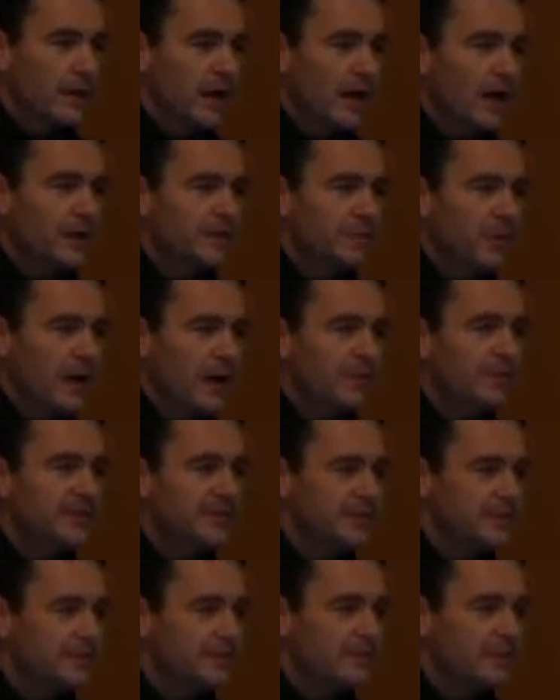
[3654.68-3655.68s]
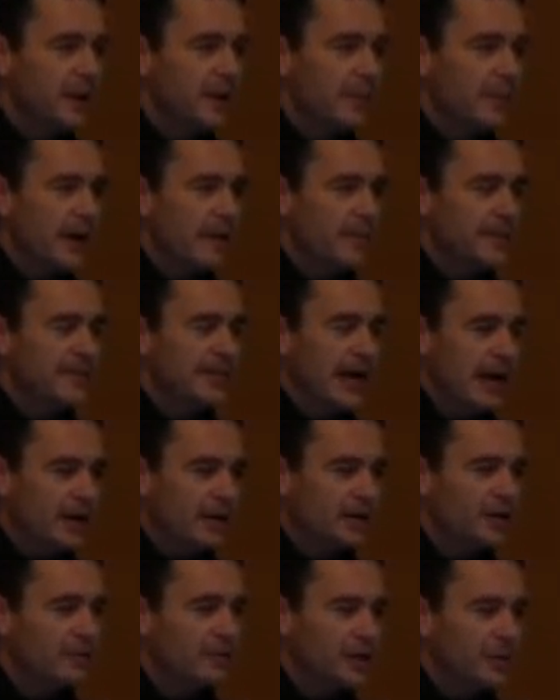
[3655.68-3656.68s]
Uh, it's probably it might be
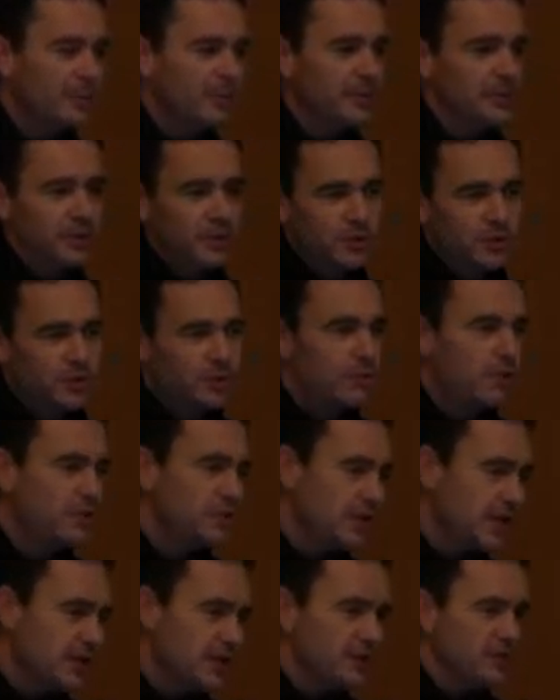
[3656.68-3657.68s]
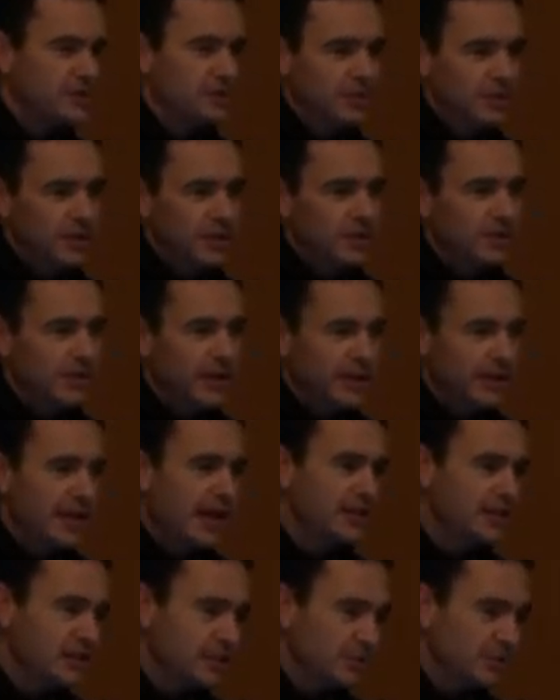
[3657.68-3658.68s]
down a little bit due to the rotational. You know, like
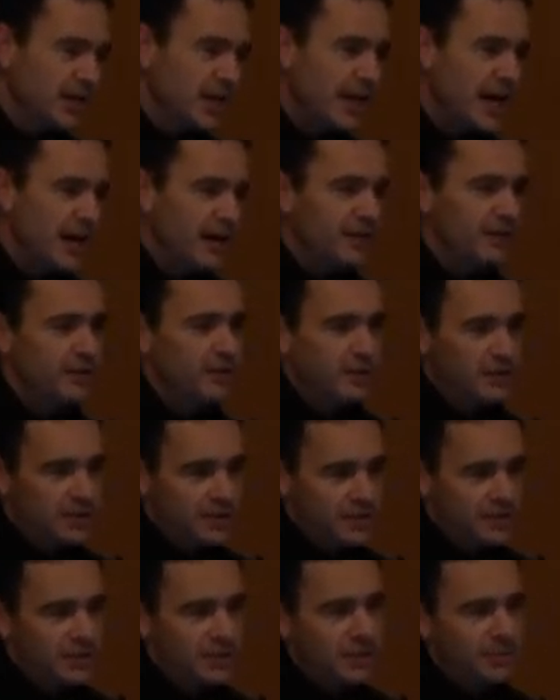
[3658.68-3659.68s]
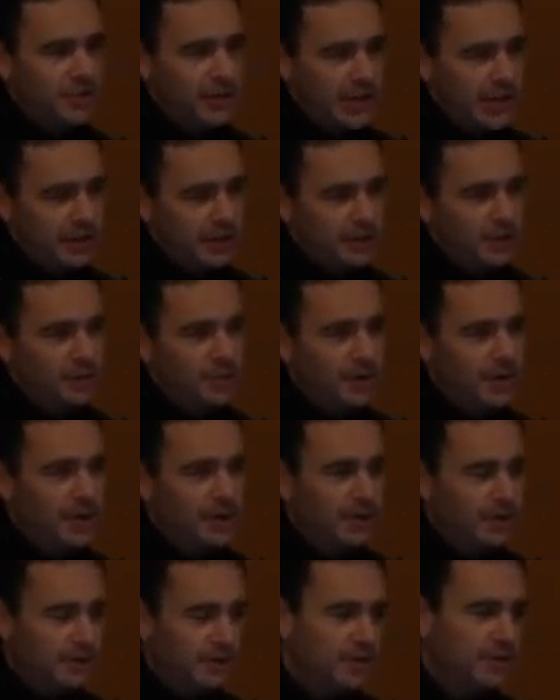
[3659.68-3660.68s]
last year was high. You know, this year is going to be down a little
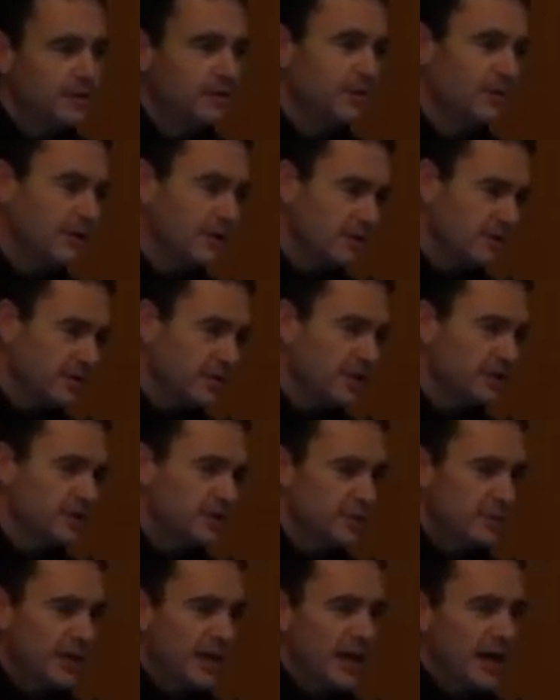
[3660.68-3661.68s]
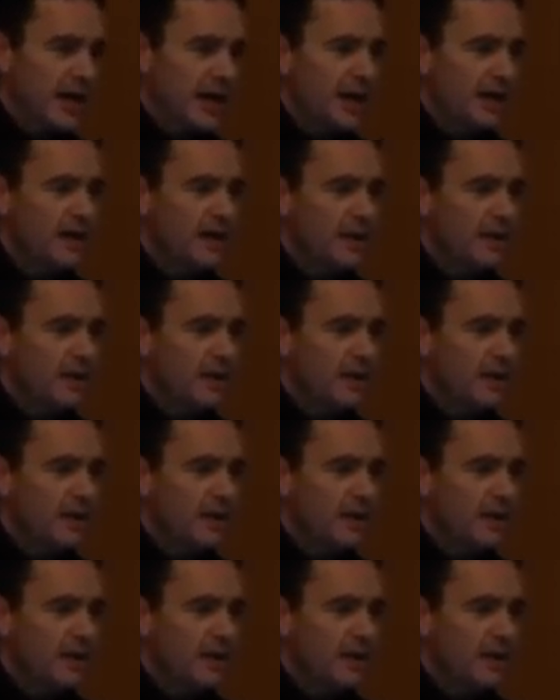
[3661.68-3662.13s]
bit. You know, next year will be high.